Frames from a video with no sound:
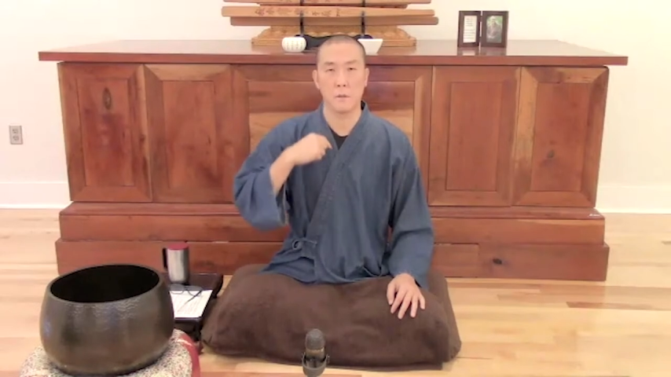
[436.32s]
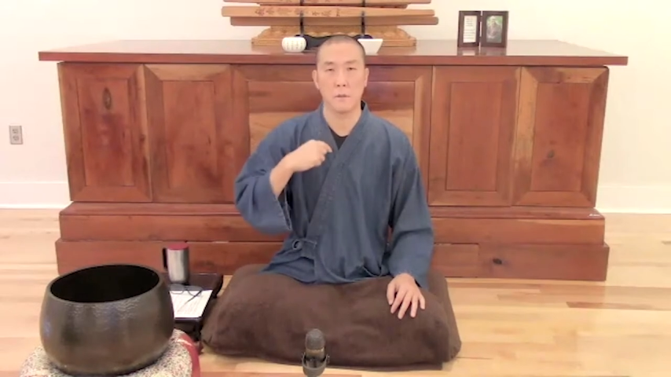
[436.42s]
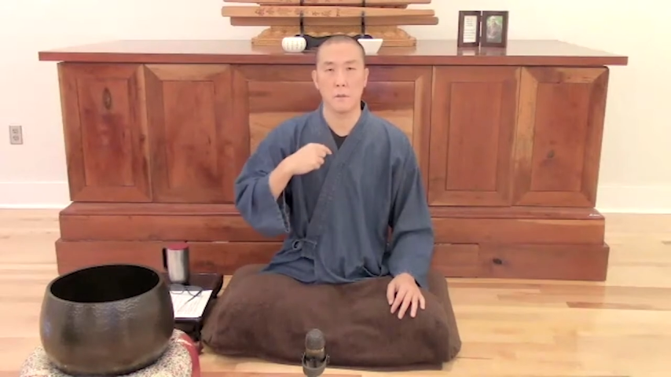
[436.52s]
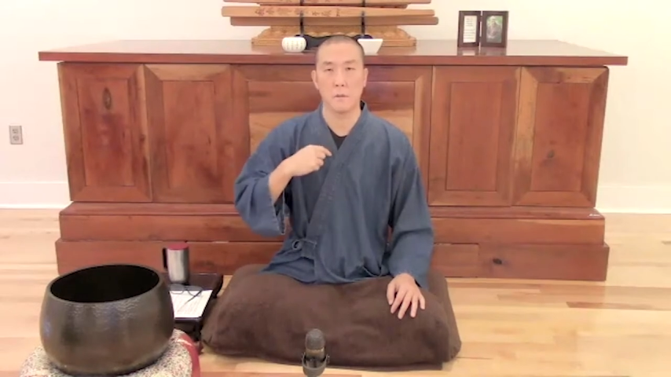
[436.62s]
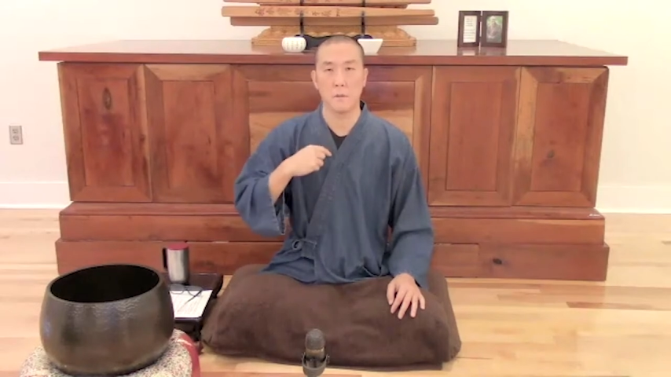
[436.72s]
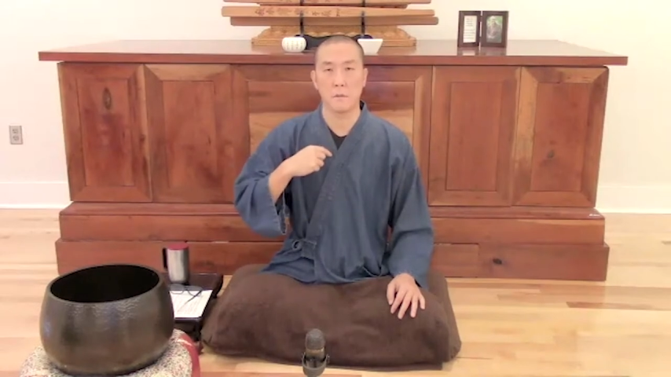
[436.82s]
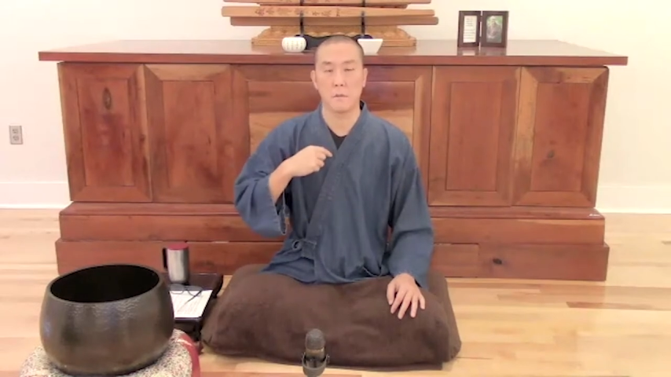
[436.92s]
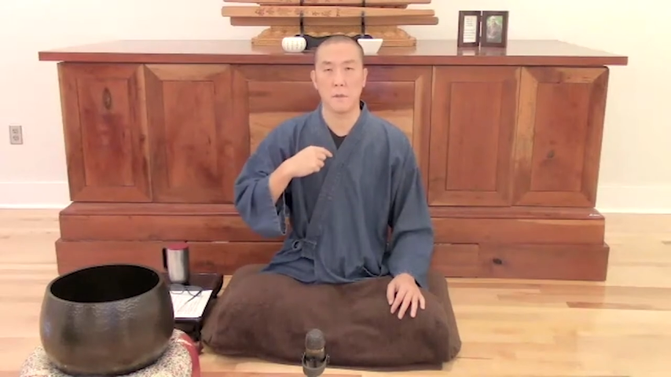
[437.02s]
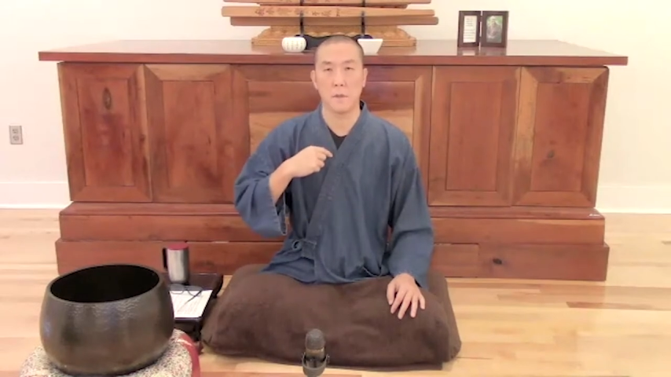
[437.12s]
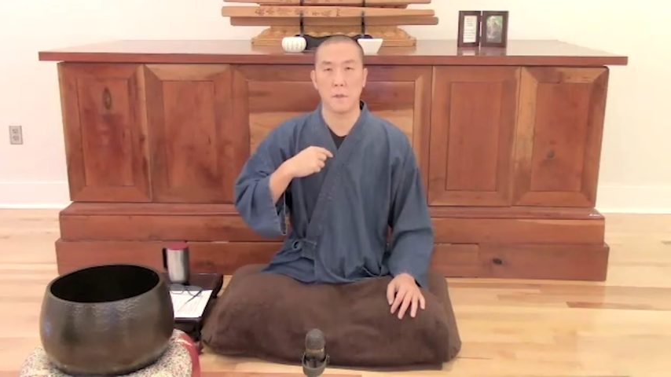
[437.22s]

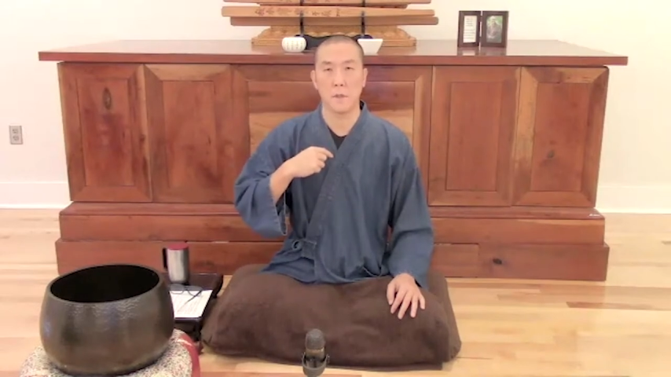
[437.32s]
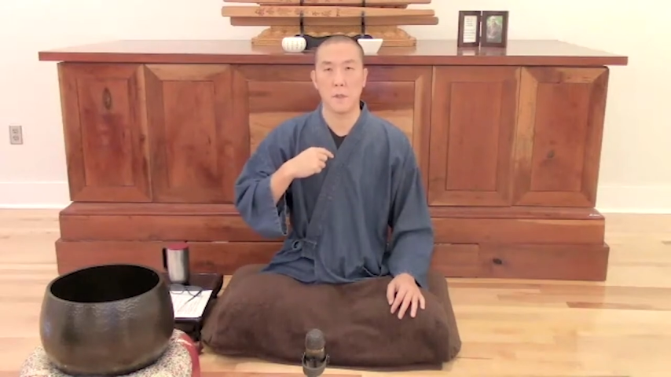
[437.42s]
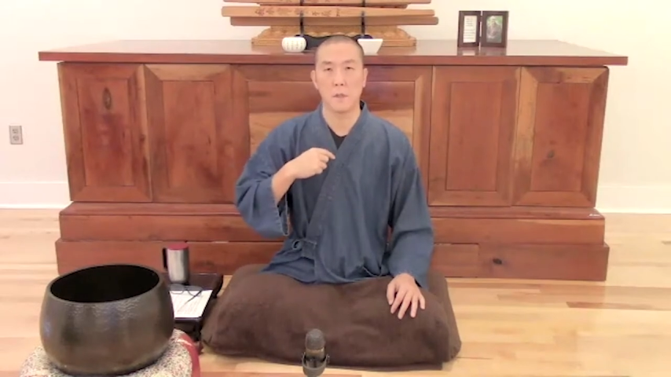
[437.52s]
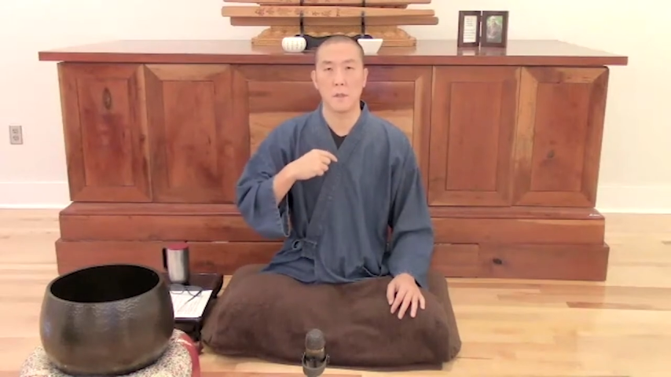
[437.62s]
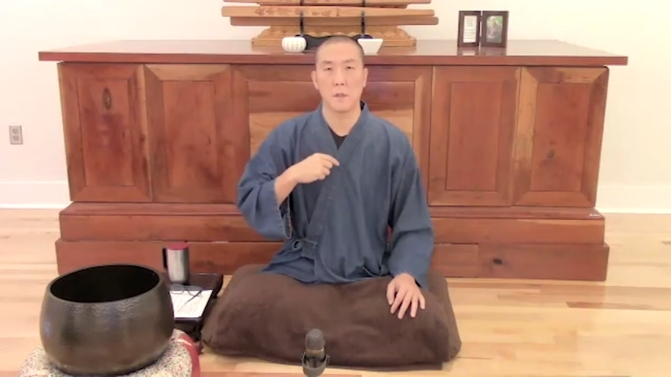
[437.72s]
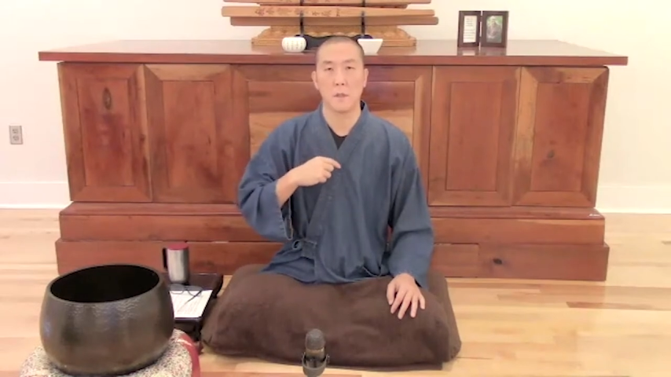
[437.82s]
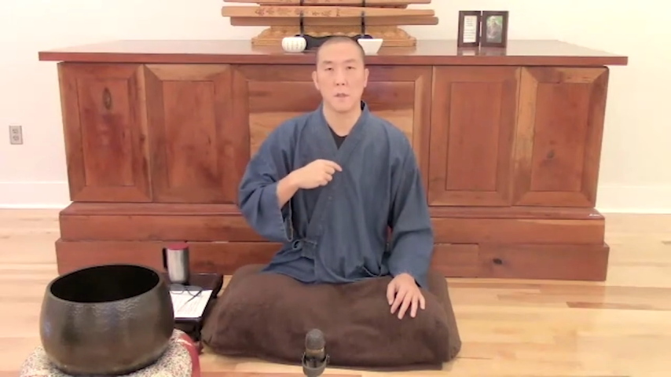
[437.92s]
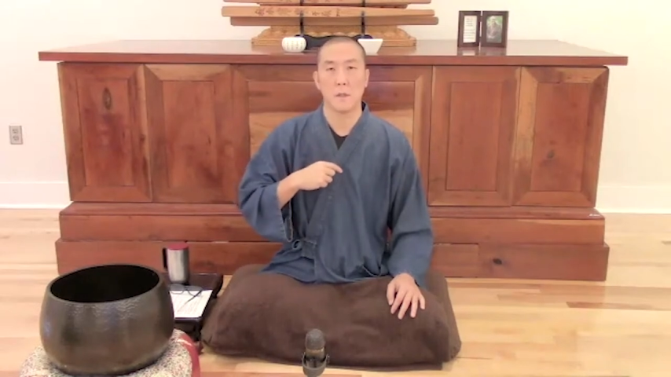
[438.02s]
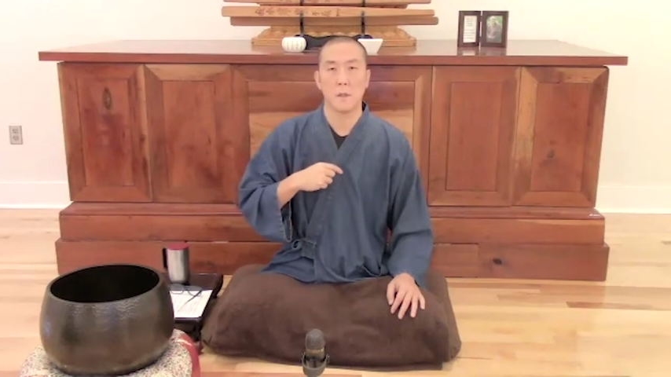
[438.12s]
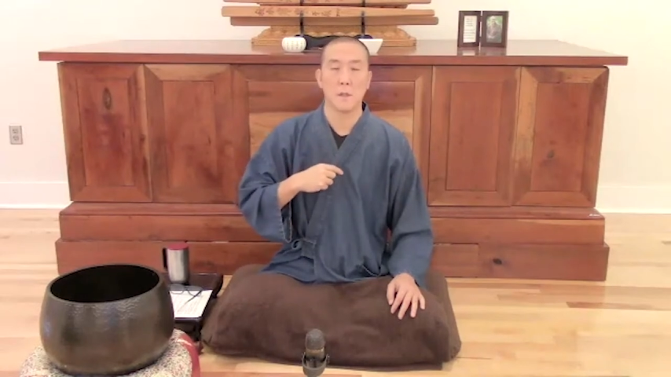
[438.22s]

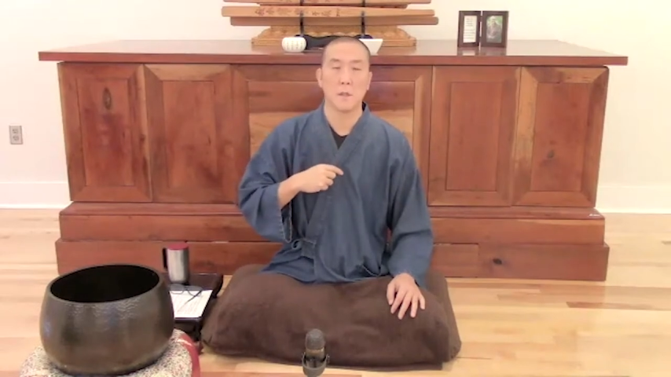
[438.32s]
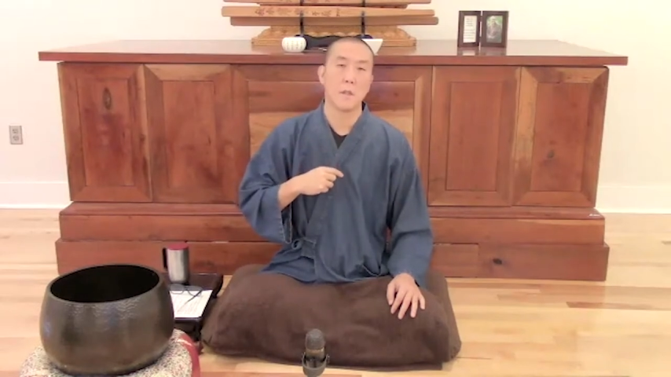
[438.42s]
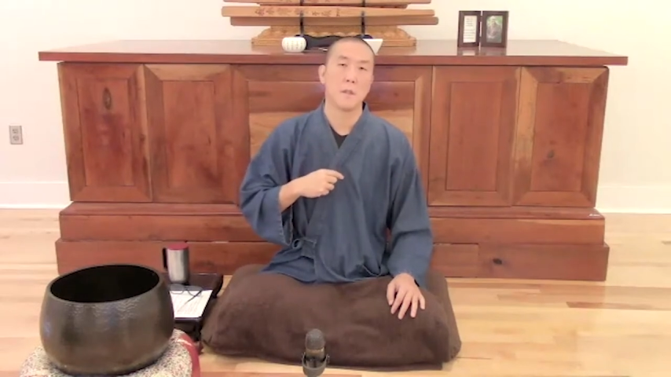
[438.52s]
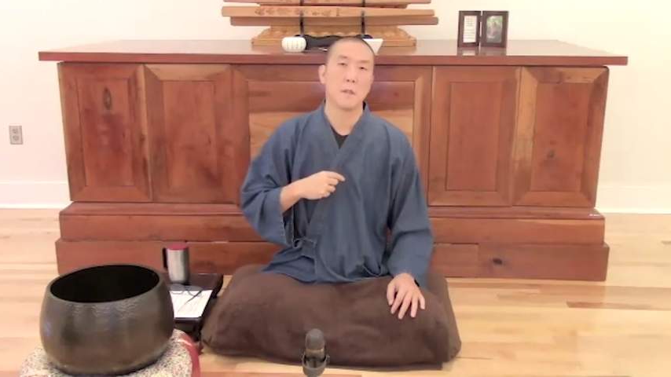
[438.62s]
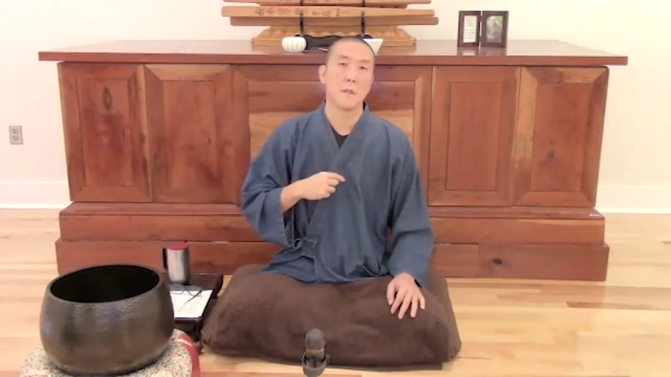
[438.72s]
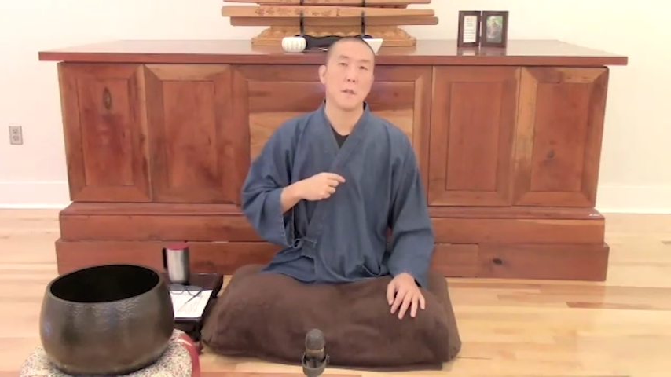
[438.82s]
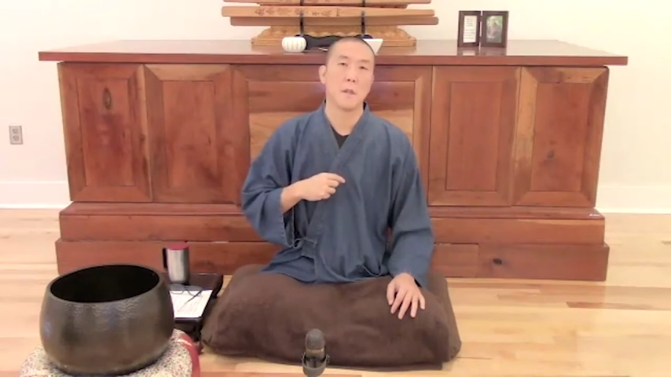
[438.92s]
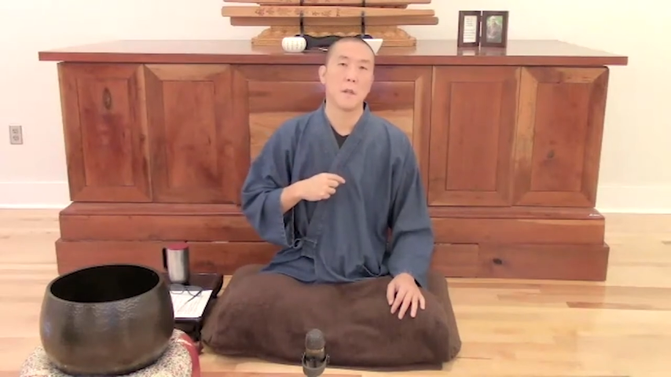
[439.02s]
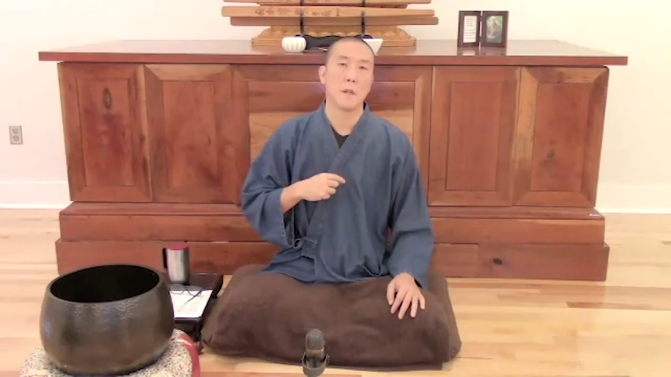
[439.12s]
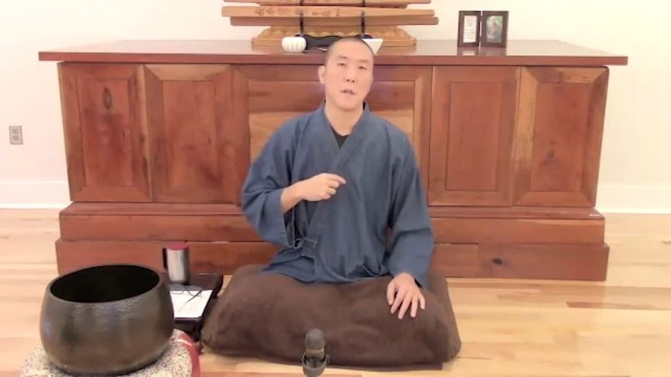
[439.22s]
Nobody speaks.